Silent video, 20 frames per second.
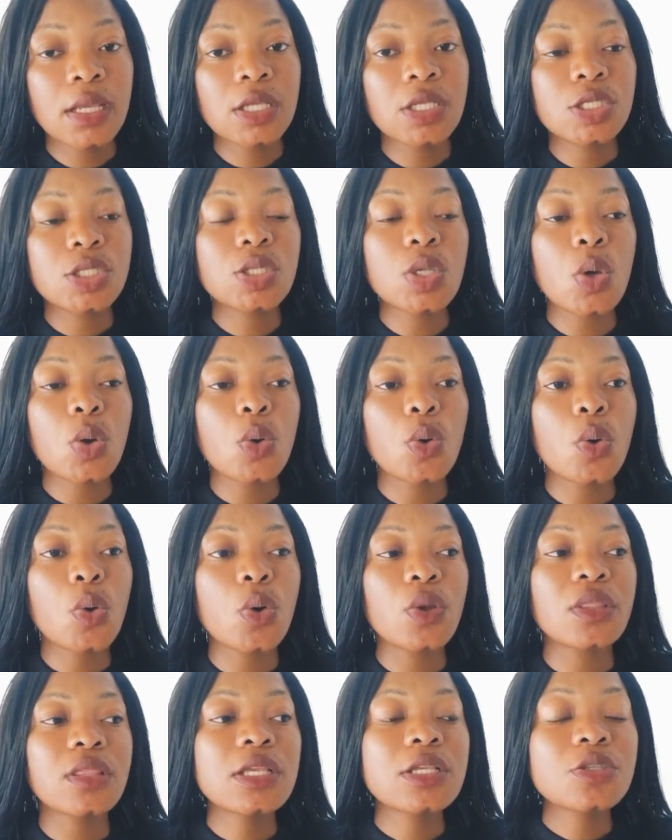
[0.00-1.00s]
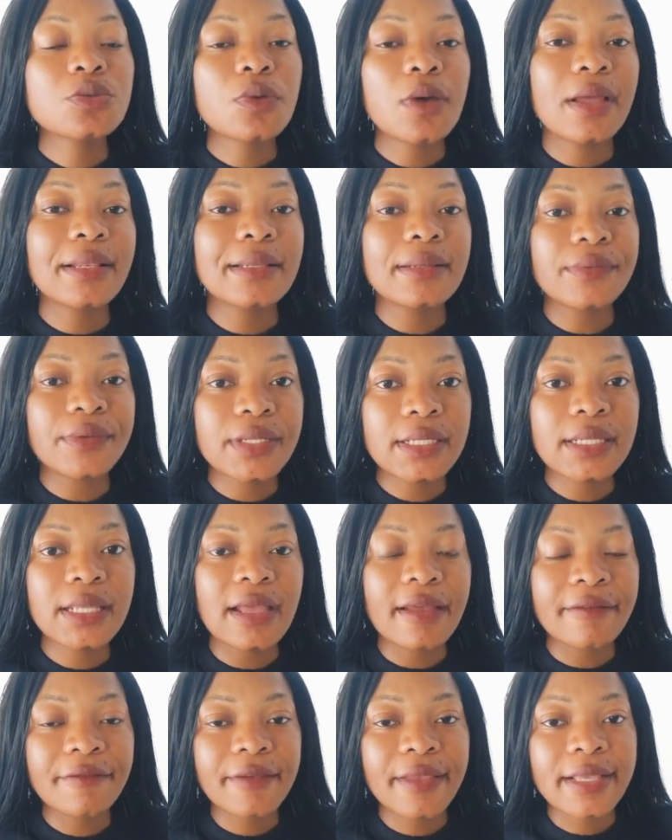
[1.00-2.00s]
so this one really
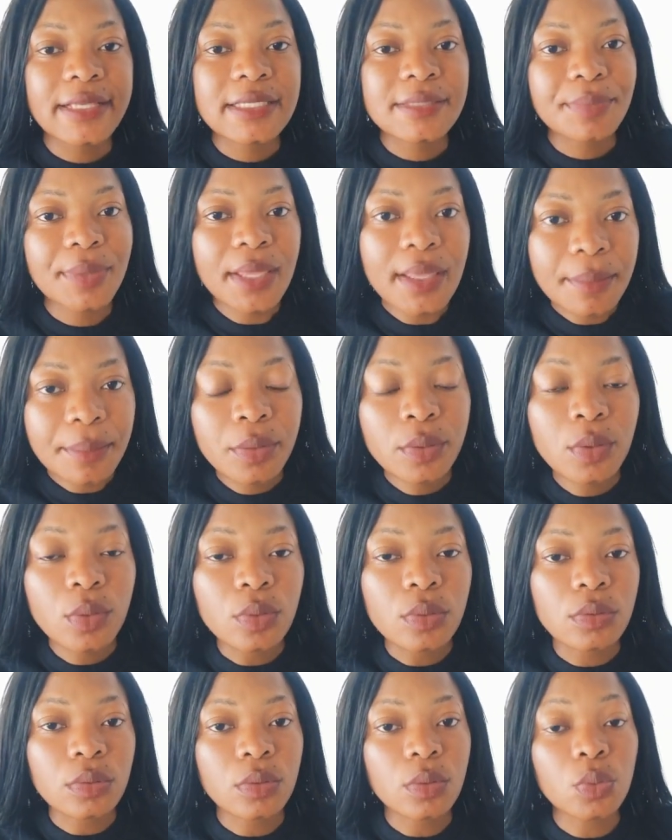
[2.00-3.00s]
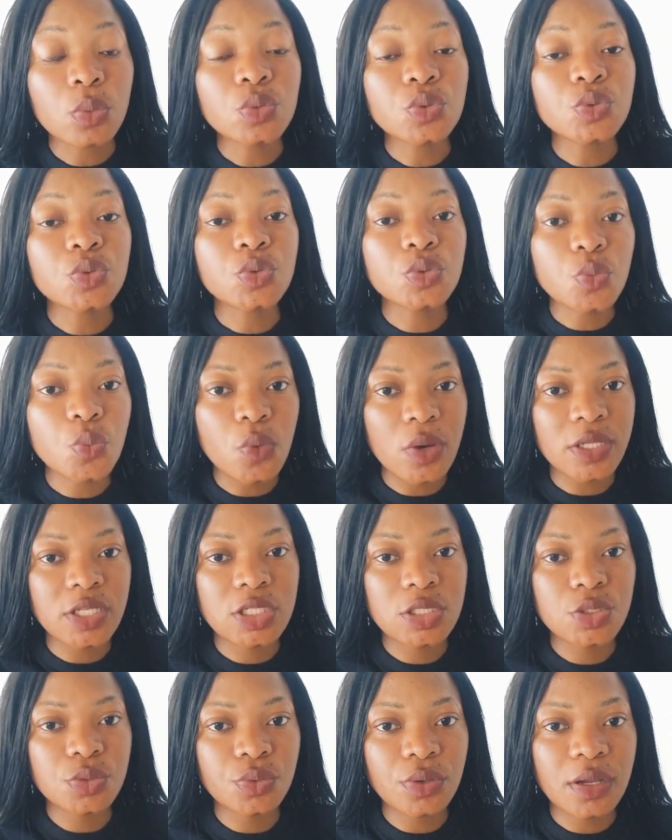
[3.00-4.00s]
affects people who want
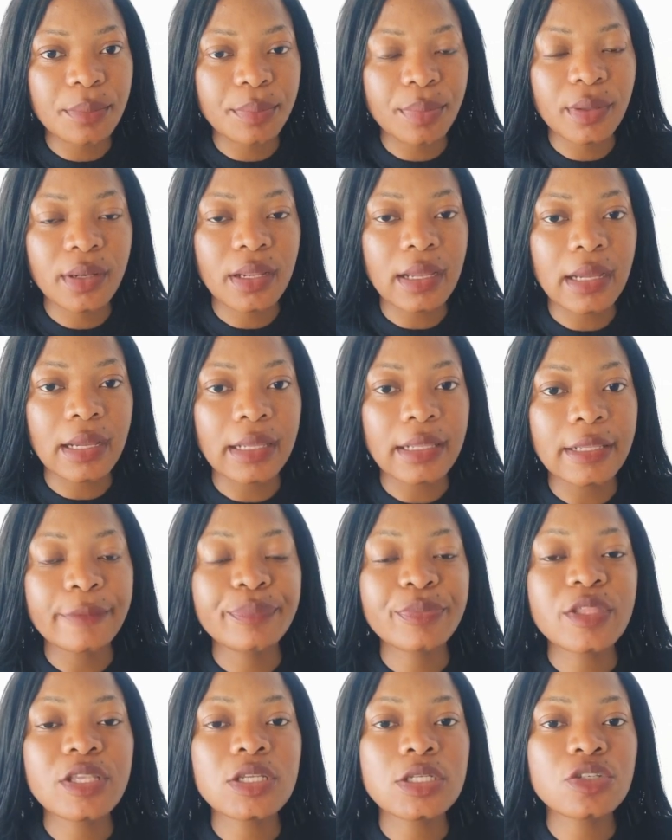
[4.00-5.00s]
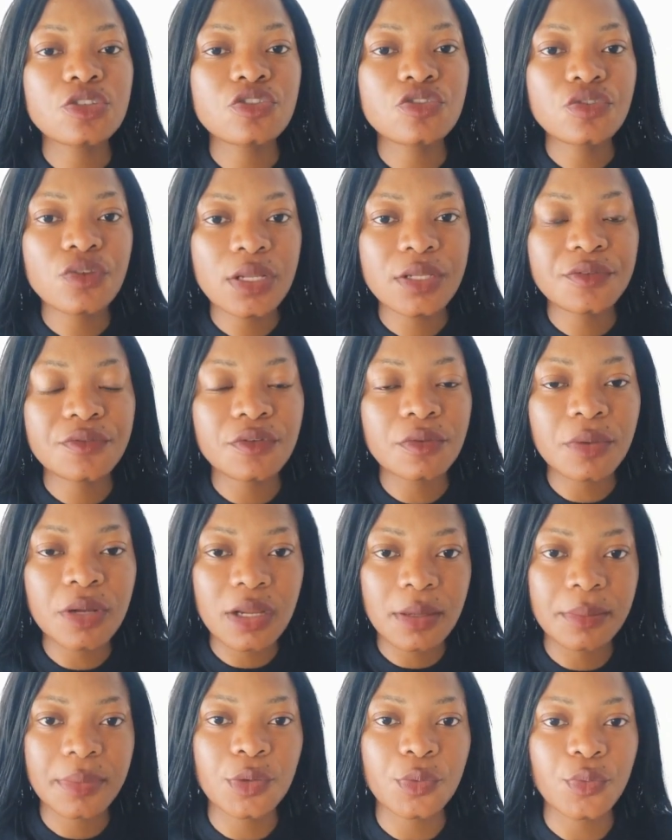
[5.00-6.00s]
to apply straight from
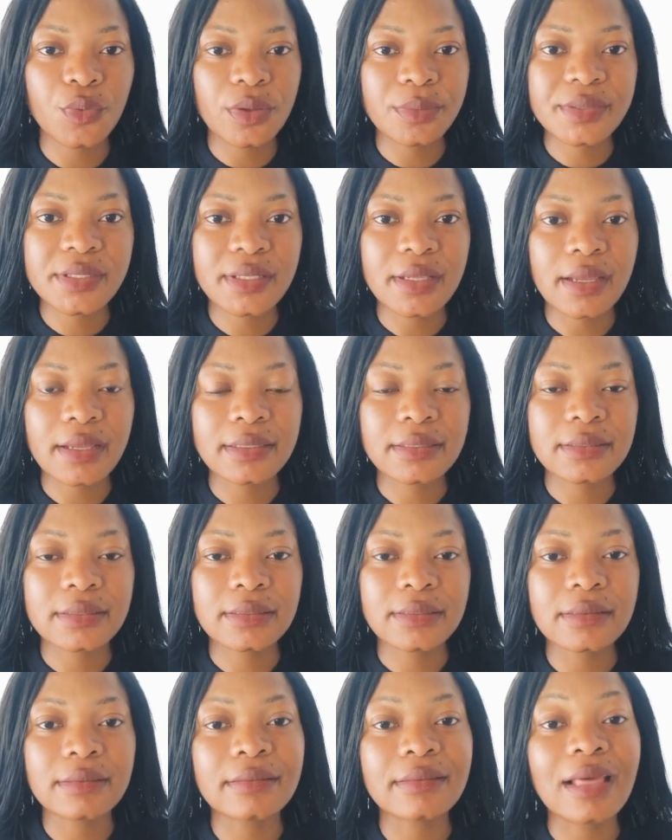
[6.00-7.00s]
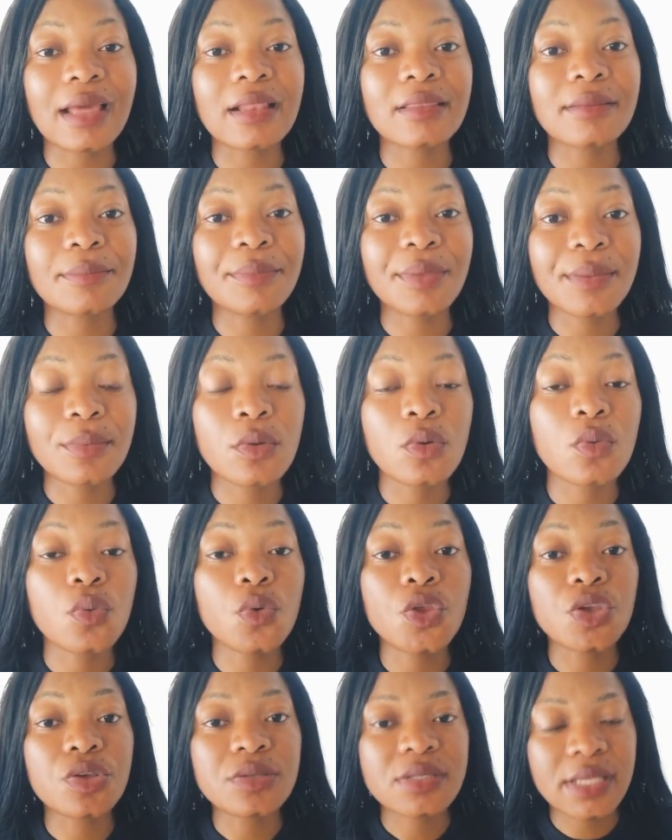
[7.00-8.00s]
company websites than the people who
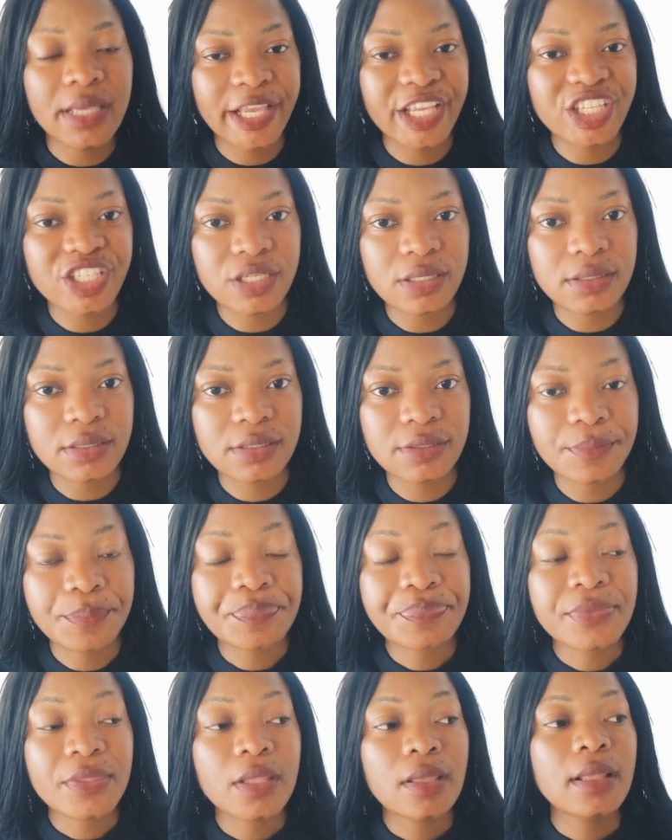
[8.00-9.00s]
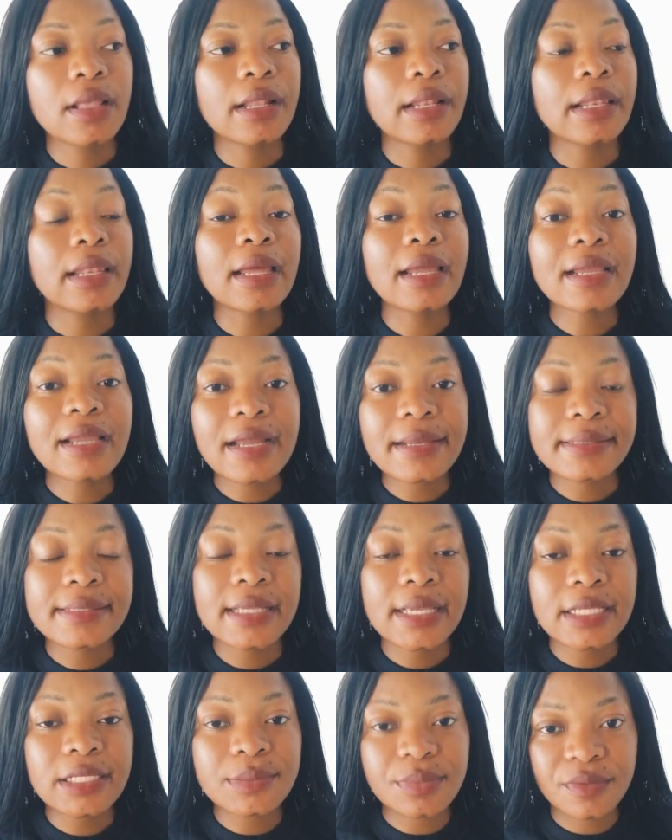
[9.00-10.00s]
use agents like i
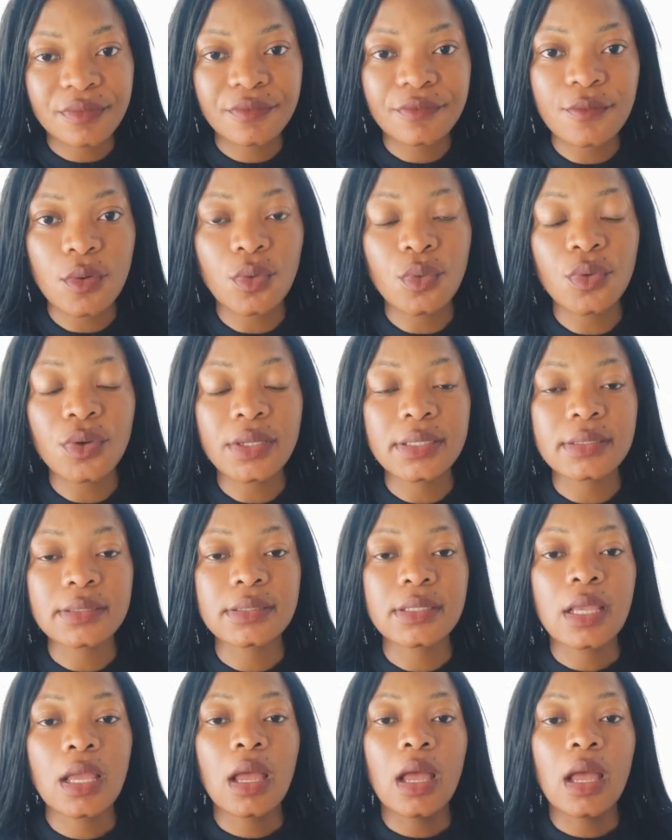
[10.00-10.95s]
said before is